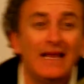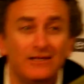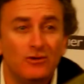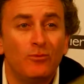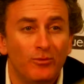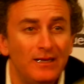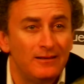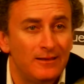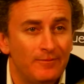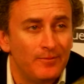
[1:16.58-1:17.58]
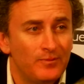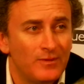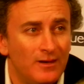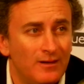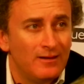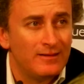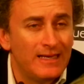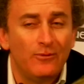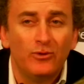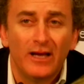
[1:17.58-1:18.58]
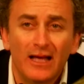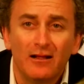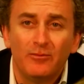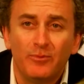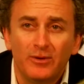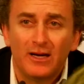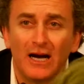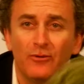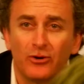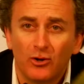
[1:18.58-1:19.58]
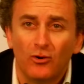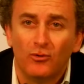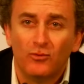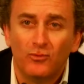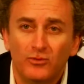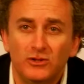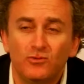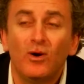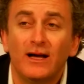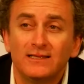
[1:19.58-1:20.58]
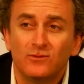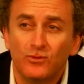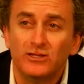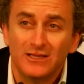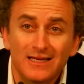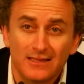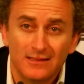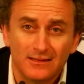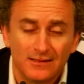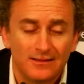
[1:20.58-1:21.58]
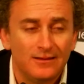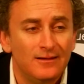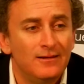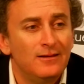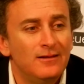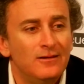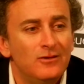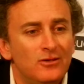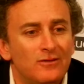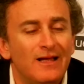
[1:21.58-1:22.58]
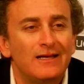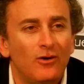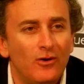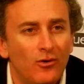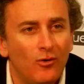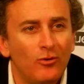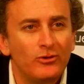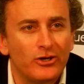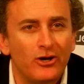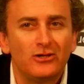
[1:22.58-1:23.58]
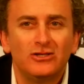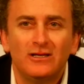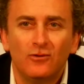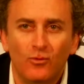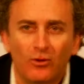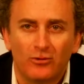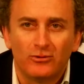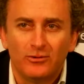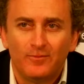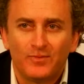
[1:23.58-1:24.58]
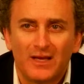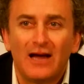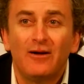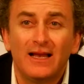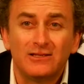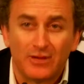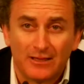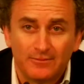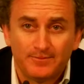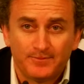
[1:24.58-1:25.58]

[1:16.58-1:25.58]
electric mobility, that would help our goal, which was, which is, that all the cars in the world are electric.